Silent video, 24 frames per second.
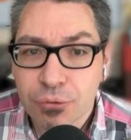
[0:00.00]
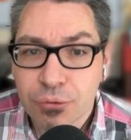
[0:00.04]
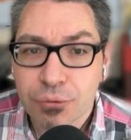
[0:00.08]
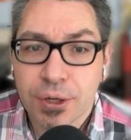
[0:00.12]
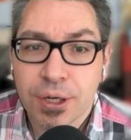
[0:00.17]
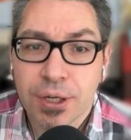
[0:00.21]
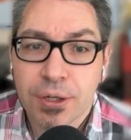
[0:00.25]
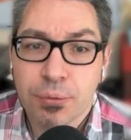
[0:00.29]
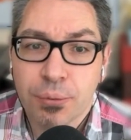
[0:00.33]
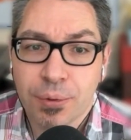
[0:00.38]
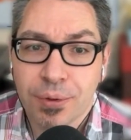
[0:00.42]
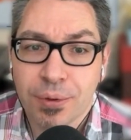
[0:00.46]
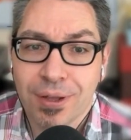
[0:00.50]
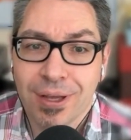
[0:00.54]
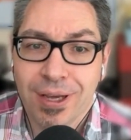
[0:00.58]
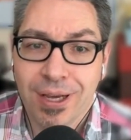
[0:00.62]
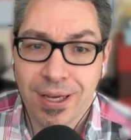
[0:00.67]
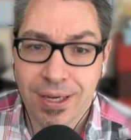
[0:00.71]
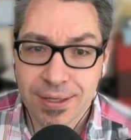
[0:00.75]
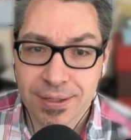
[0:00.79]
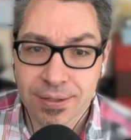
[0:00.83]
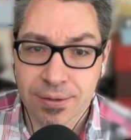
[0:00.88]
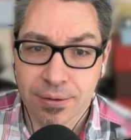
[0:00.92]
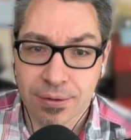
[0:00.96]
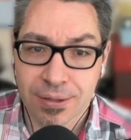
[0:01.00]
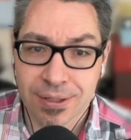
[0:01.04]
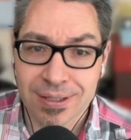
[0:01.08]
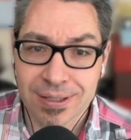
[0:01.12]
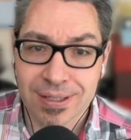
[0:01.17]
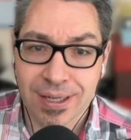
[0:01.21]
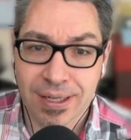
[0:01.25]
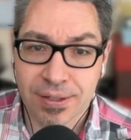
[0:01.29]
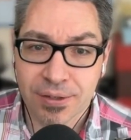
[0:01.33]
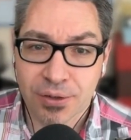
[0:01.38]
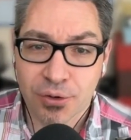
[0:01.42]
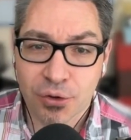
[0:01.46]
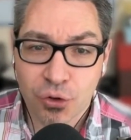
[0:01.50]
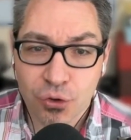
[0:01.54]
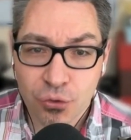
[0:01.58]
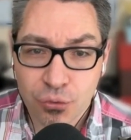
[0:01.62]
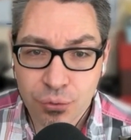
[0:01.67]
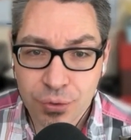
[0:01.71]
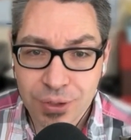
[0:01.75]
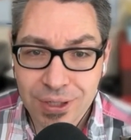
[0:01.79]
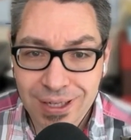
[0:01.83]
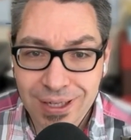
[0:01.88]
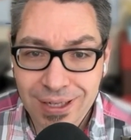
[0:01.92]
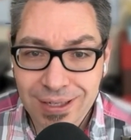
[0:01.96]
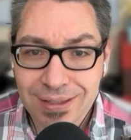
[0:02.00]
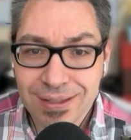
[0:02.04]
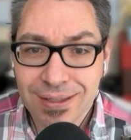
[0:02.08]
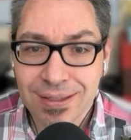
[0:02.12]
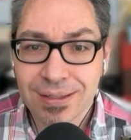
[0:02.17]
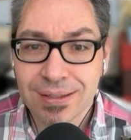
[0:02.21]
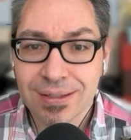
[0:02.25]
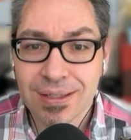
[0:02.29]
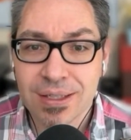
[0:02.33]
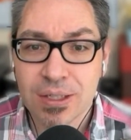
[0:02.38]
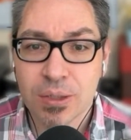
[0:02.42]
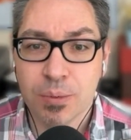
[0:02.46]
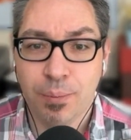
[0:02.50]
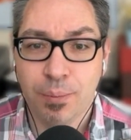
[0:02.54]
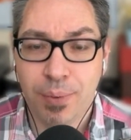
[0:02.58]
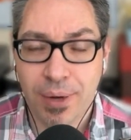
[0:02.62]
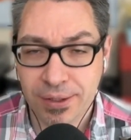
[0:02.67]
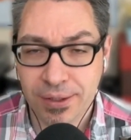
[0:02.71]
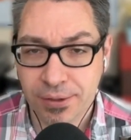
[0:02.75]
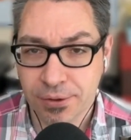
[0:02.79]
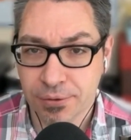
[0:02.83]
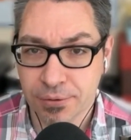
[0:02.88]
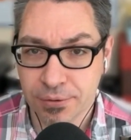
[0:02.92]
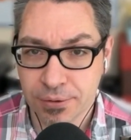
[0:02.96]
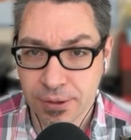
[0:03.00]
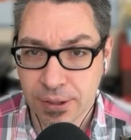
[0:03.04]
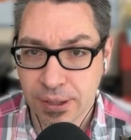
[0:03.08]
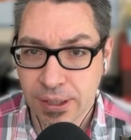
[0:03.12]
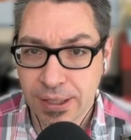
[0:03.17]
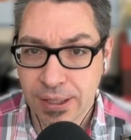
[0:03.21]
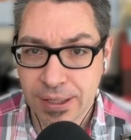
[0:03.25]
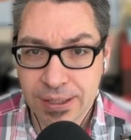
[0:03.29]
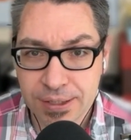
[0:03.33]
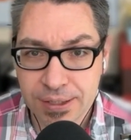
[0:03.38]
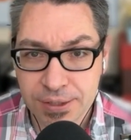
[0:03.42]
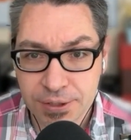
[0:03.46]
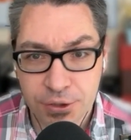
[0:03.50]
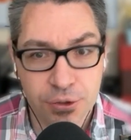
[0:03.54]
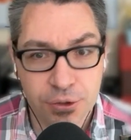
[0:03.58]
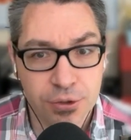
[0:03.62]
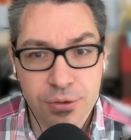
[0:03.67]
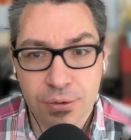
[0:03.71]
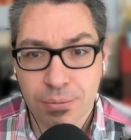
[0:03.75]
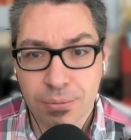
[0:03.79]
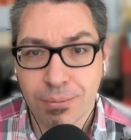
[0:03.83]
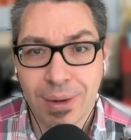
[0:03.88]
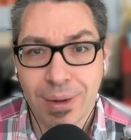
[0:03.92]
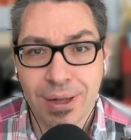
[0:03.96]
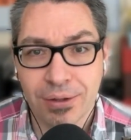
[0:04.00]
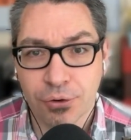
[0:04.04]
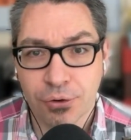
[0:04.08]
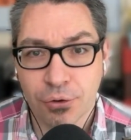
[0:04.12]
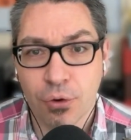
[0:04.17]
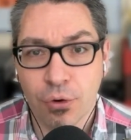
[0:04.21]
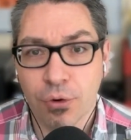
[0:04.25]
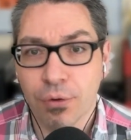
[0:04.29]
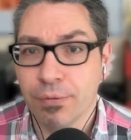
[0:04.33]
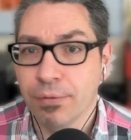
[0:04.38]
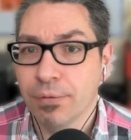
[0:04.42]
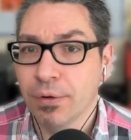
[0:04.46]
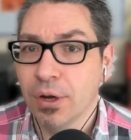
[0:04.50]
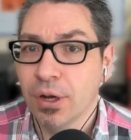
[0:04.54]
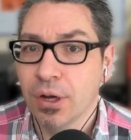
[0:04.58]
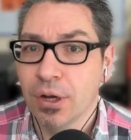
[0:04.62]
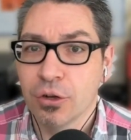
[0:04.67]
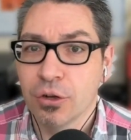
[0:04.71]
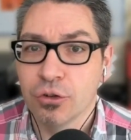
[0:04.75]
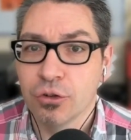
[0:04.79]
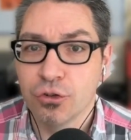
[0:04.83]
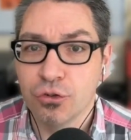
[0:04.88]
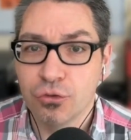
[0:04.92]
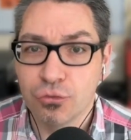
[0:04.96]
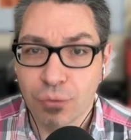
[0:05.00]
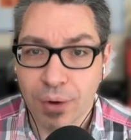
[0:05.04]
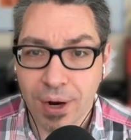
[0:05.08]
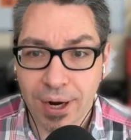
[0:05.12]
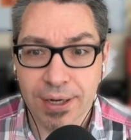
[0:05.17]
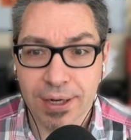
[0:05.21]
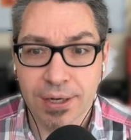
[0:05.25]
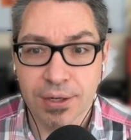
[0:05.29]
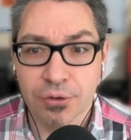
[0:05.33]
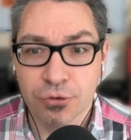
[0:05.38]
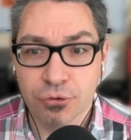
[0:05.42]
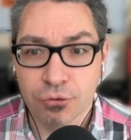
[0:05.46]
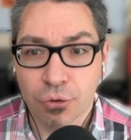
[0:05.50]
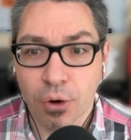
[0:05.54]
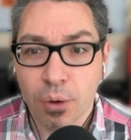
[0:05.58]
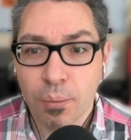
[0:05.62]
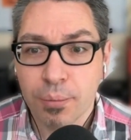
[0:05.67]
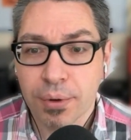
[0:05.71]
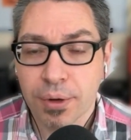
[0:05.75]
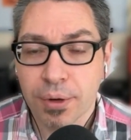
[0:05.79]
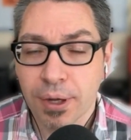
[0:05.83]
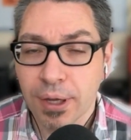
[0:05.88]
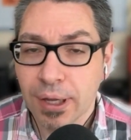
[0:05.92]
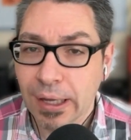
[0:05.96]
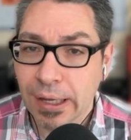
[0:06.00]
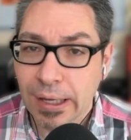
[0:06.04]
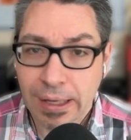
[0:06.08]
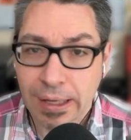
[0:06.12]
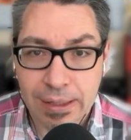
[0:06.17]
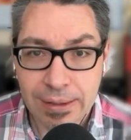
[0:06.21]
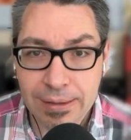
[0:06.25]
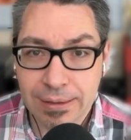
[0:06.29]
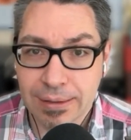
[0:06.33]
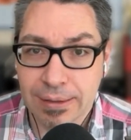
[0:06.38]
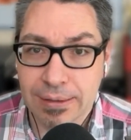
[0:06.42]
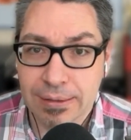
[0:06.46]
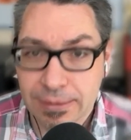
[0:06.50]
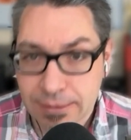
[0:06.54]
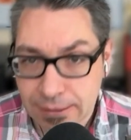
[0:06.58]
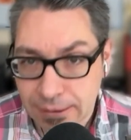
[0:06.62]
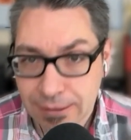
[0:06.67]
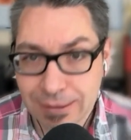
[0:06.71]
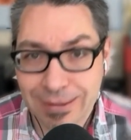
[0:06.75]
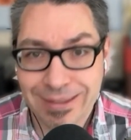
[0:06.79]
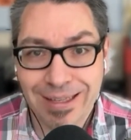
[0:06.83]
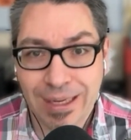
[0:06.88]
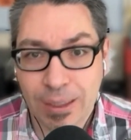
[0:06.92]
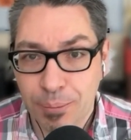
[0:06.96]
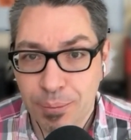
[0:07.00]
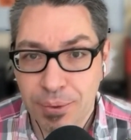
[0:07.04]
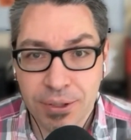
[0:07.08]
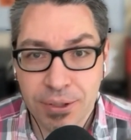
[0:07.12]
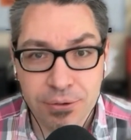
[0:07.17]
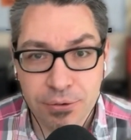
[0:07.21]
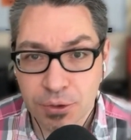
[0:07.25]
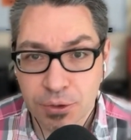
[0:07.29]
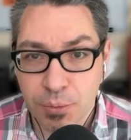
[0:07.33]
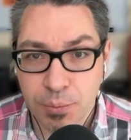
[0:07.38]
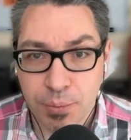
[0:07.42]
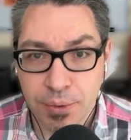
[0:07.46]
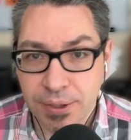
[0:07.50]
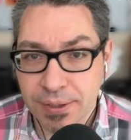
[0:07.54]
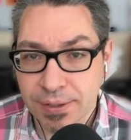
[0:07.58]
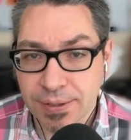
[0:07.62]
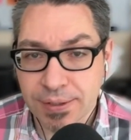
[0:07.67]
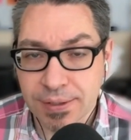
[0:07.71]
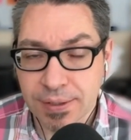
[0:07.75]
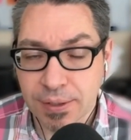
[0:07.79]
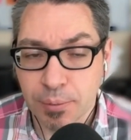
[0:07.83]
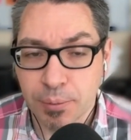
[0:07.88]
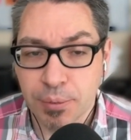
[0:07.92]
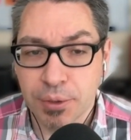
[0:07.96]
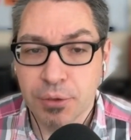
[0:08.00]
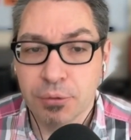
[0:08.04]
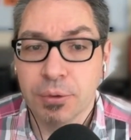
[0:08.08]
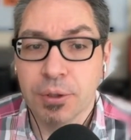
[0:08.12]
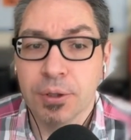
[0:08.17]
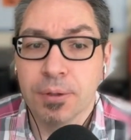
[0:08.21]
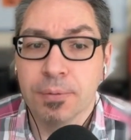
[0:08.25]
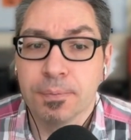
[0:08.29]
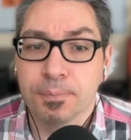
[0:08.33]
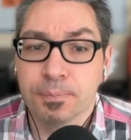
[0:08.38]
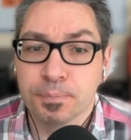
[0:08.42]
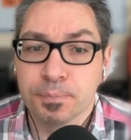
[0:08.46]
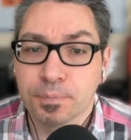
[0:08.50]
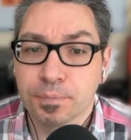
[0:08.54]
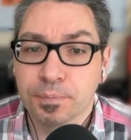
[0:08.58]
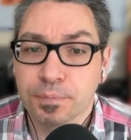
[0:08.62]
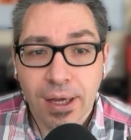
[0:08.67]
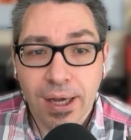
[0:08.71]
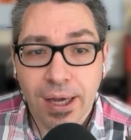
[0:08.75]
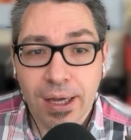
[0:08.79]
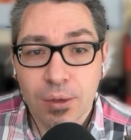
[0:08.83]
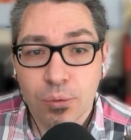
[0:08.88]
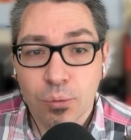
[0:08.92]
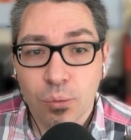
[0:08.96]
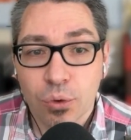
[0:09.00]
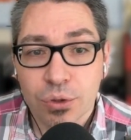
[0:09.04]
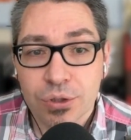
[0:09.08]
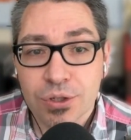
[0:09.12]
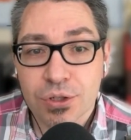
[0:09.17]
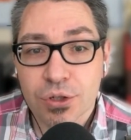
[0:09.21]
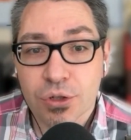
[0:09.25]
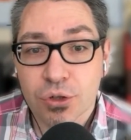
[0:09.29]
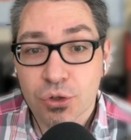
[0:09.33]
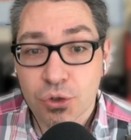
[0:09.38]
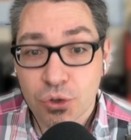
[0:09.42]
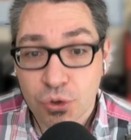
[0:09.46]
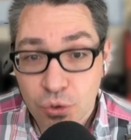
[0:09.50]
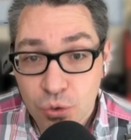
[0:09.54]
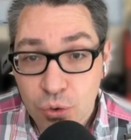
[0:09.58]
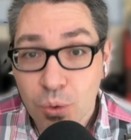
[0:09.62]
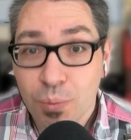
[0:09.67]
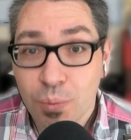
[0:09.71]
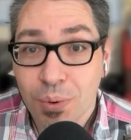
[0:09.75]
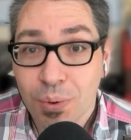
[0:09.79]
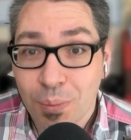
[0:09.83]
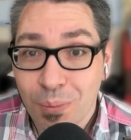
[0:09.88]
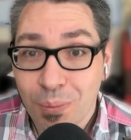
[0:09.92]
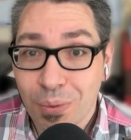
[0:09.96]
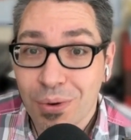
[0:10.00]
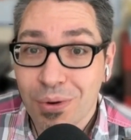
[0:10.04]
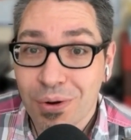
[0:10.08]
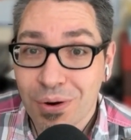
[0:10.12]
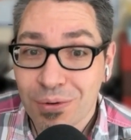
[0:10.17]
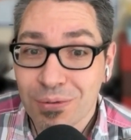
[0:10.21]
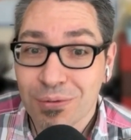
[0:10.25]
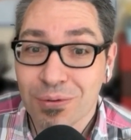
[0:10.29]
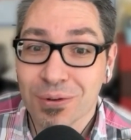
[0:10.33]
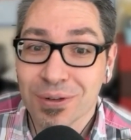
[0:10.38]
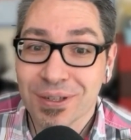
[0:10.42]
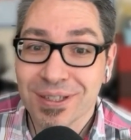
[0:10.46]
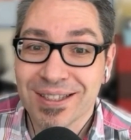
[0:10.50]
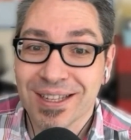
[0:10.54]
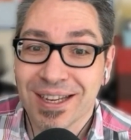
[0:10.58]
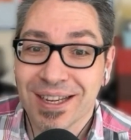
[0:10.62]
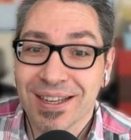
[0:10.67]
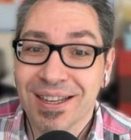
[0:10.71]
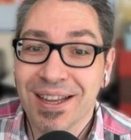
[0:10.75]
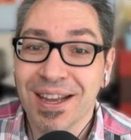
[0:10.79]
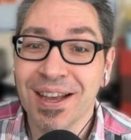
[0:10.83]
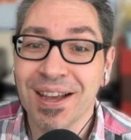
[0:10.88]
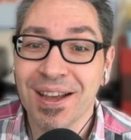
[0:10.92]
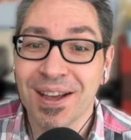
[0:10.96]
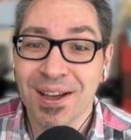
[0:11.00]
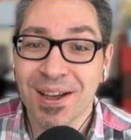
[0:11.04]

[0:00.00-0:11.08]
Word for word: great with Hazel is that creating this pattern is just a matter of drag and drop and then typing the spaces in between. And what's super powerful is that